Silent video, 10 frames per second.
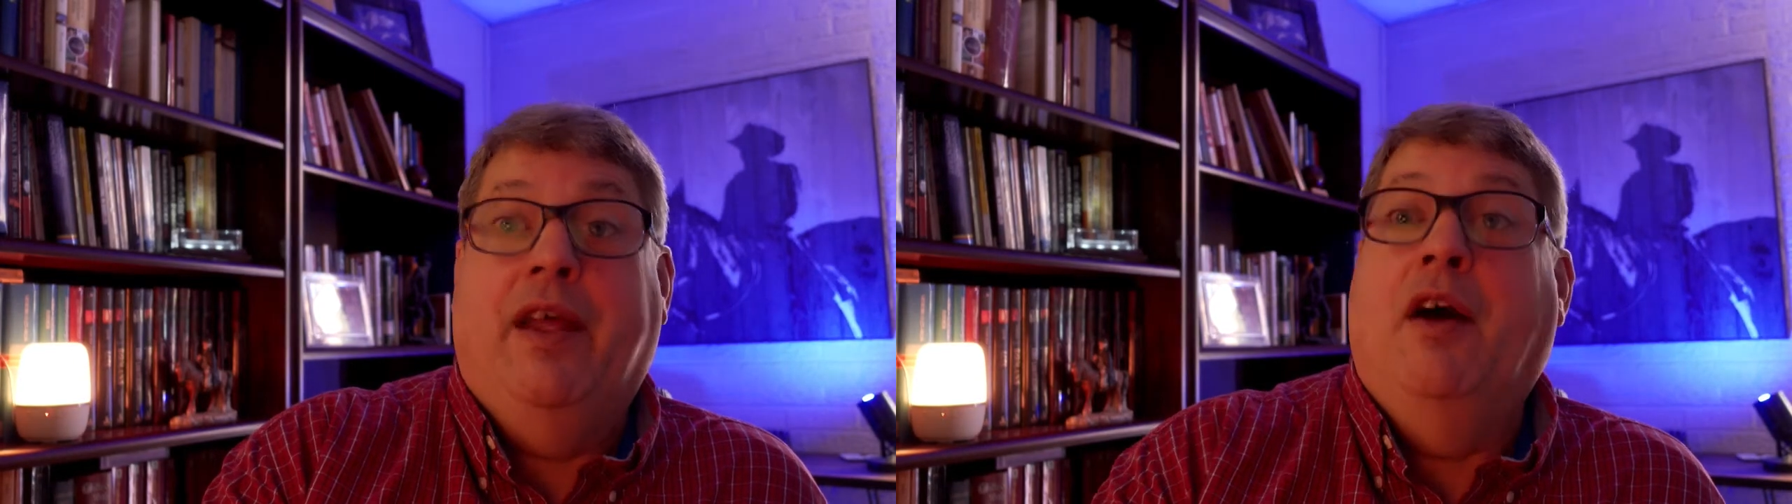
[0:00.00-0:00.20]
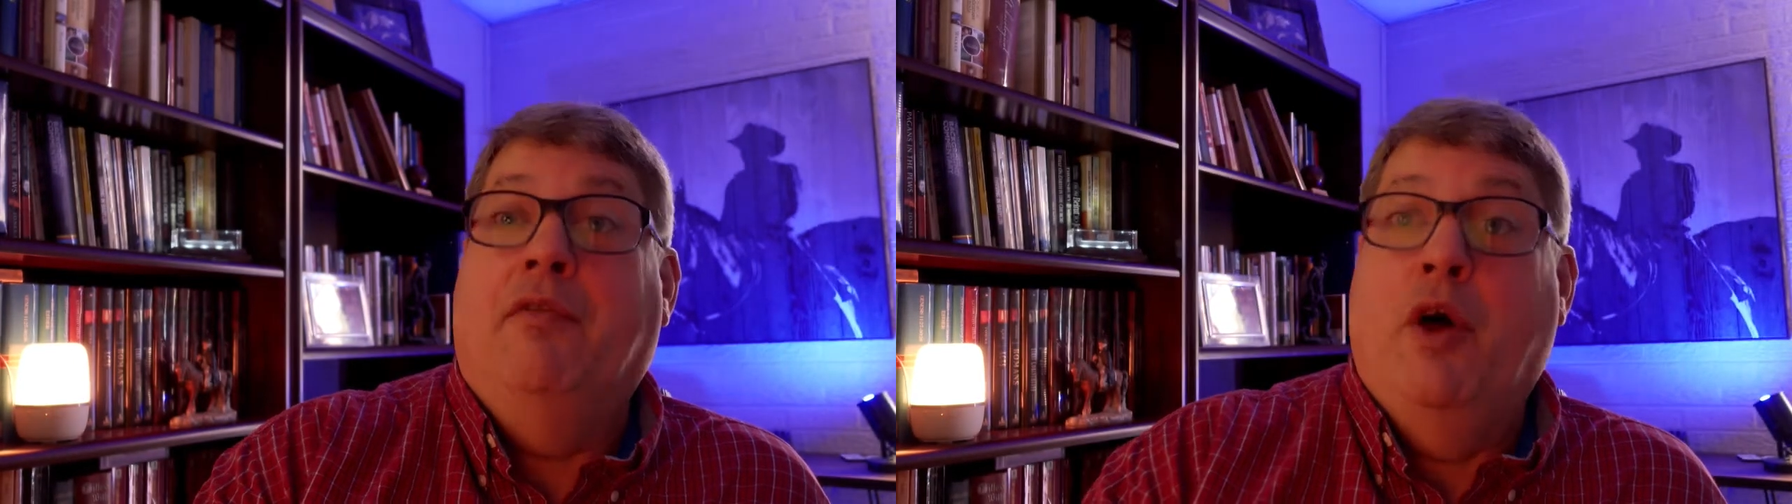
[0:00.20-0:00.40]

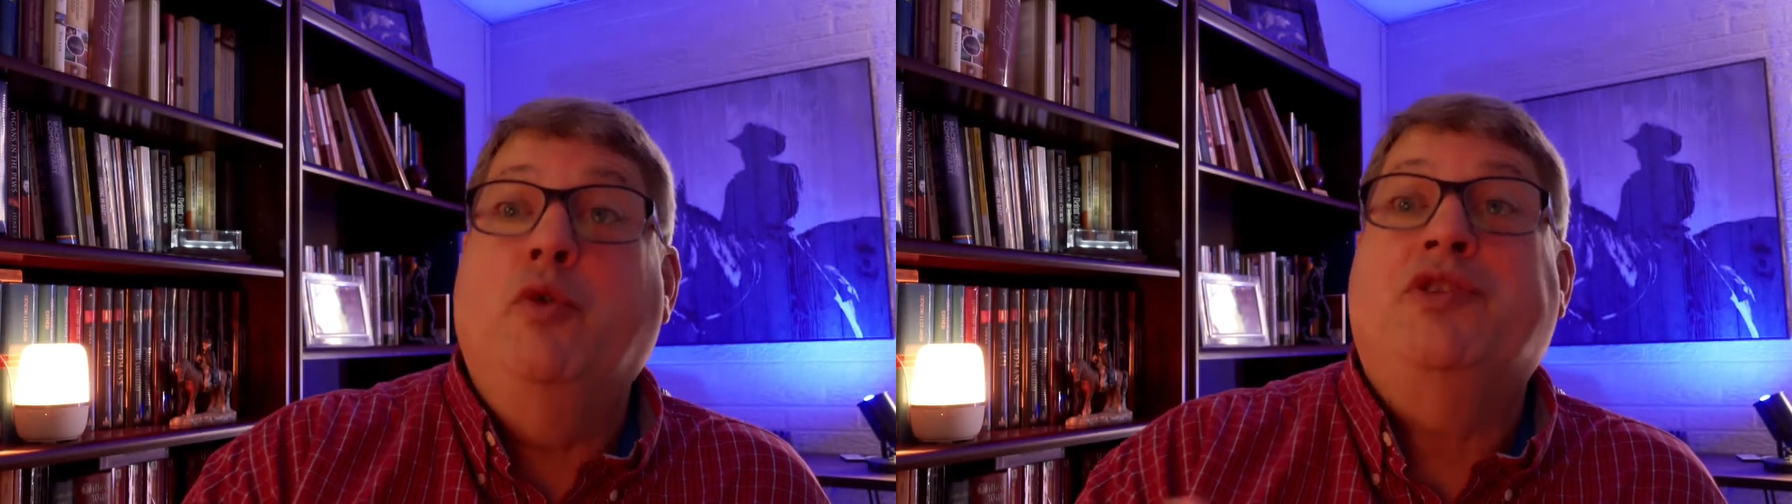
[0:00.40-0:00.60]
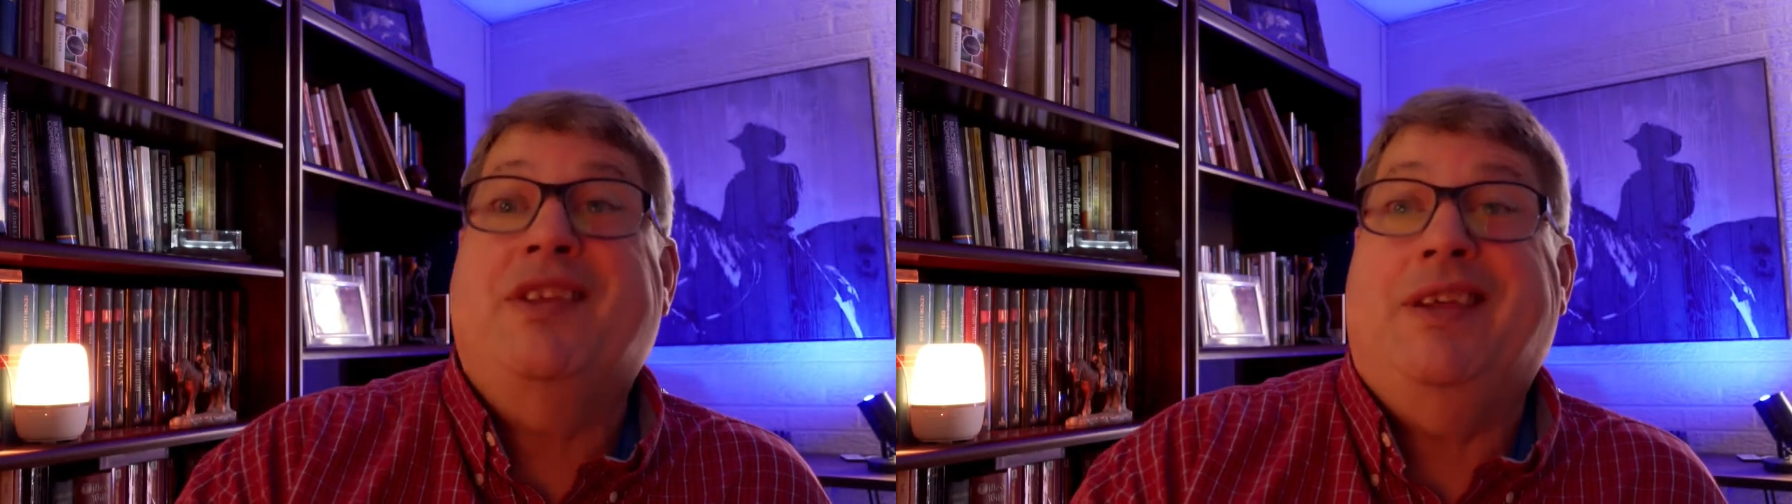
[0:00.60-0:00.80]
of
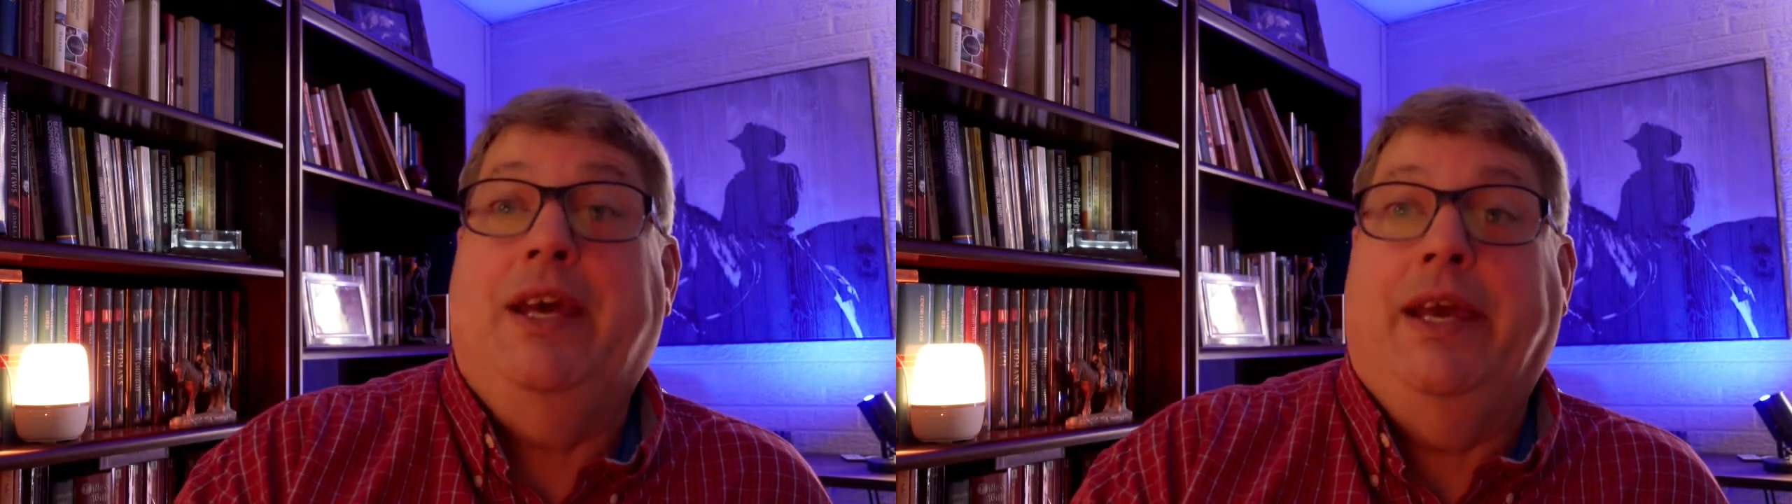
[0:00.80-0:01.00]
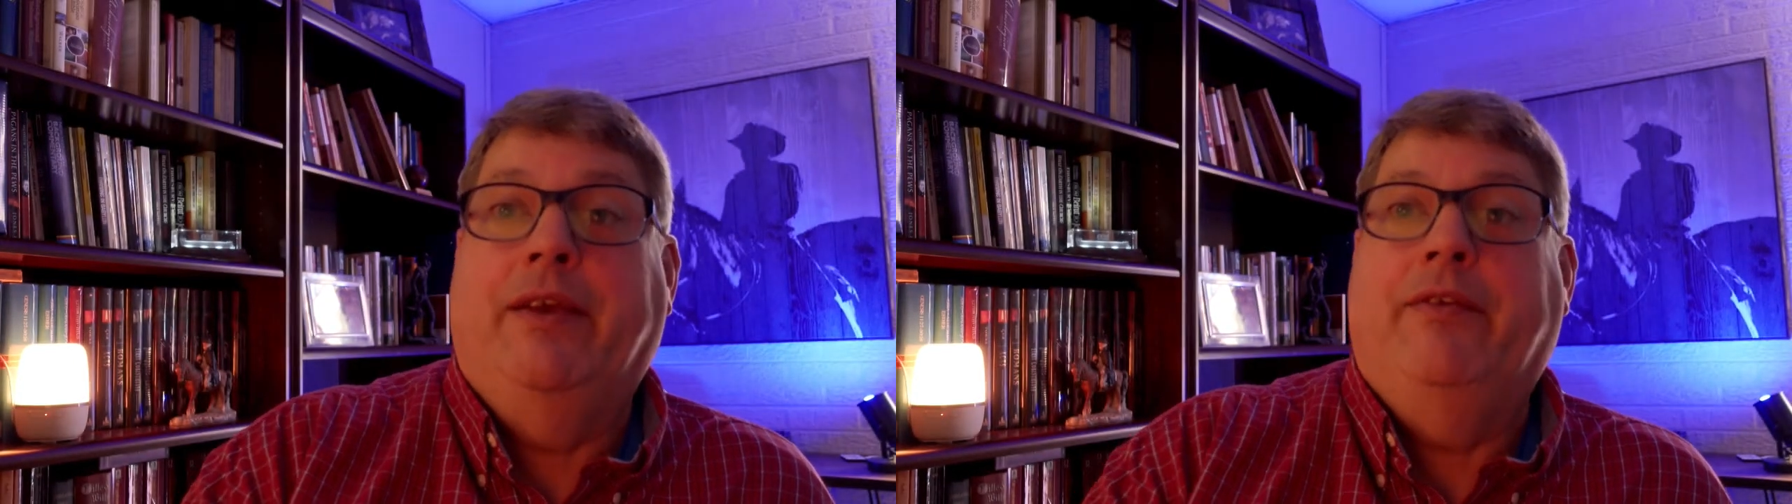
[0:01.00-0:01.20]
those
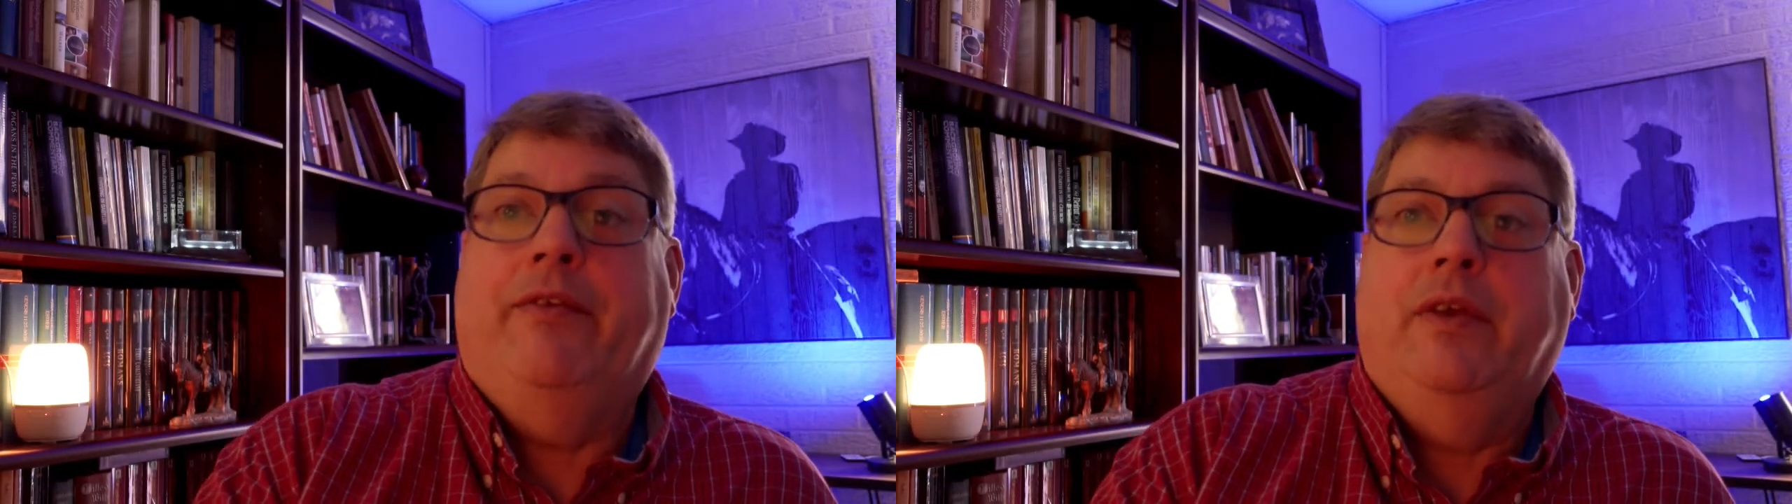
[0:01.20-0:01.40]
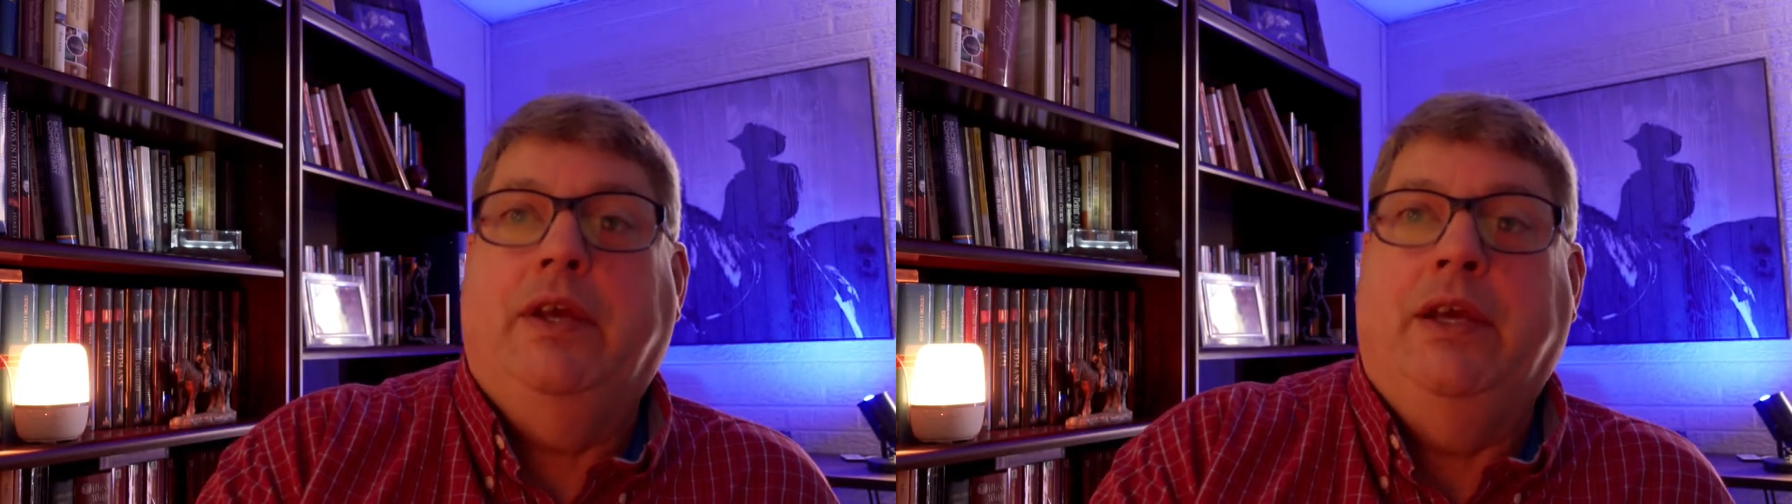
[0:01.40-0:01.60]

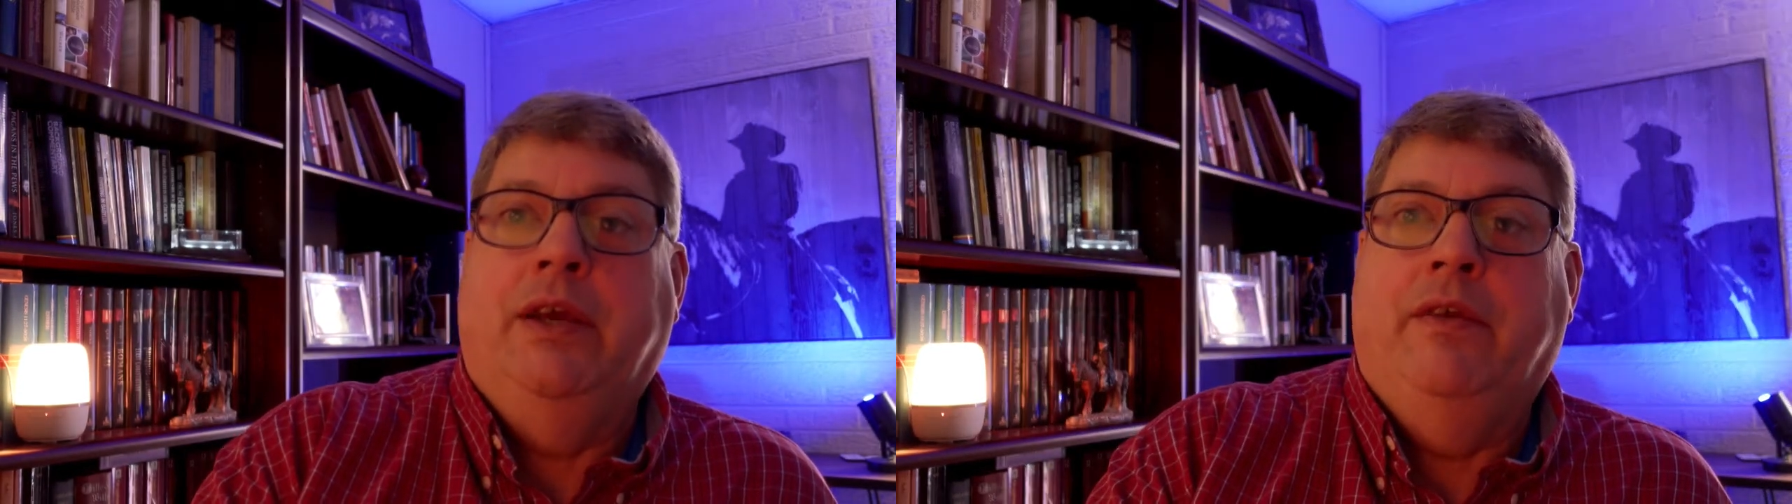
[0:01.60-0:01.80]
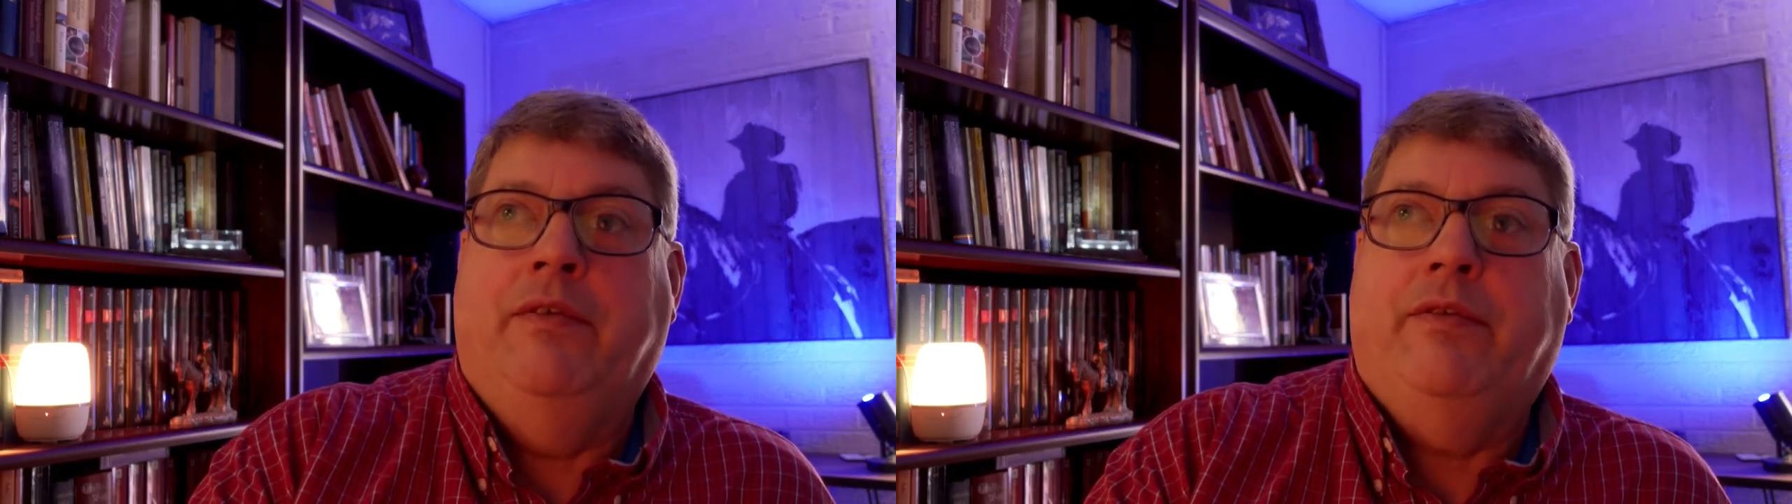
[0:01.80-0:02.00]
things
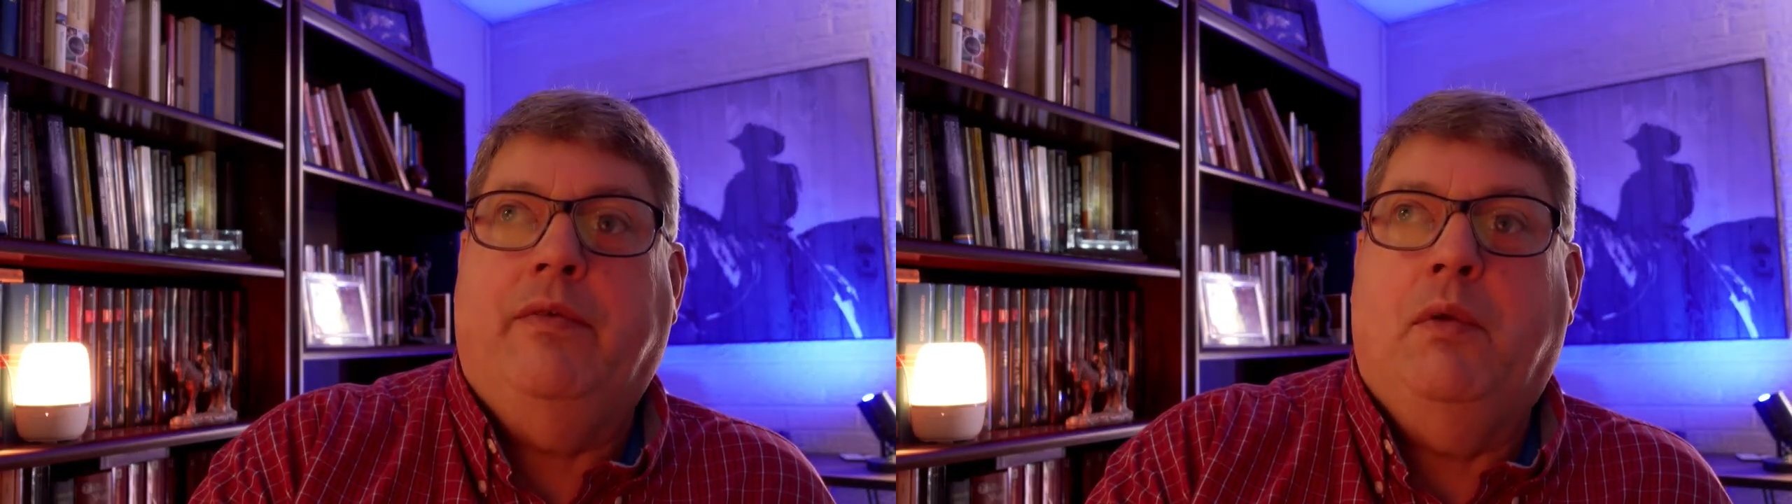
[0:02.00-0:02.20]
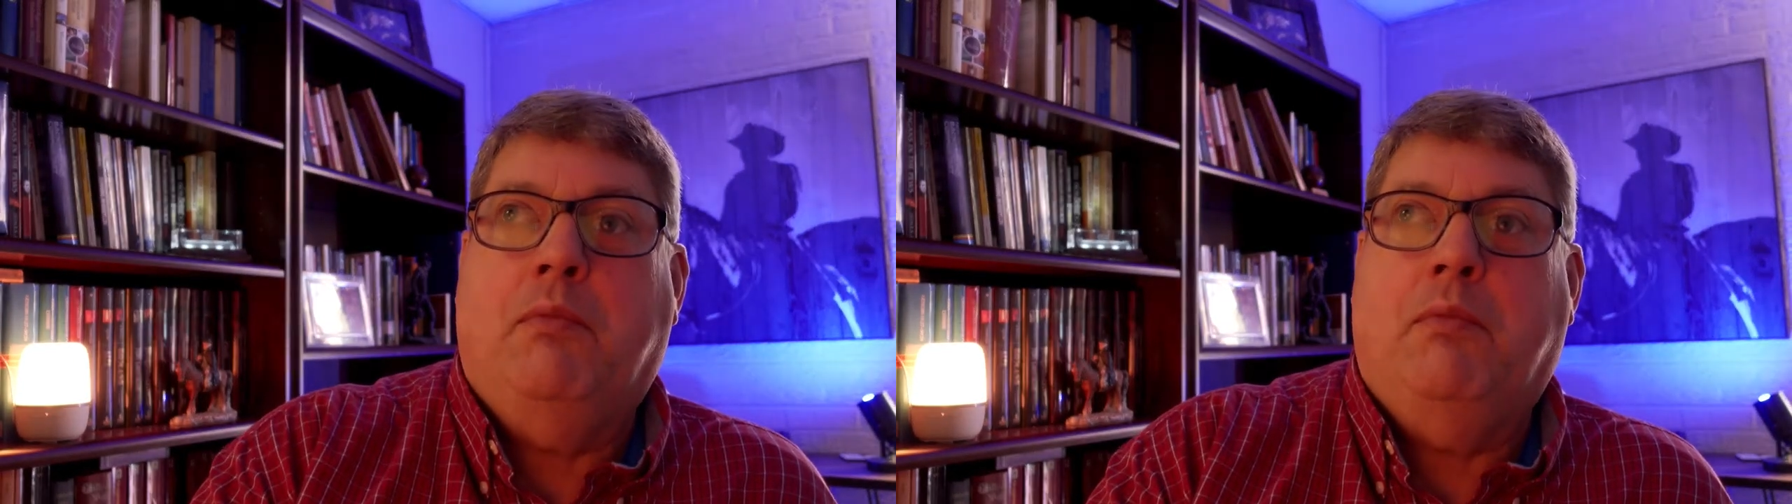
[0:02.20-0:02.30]
is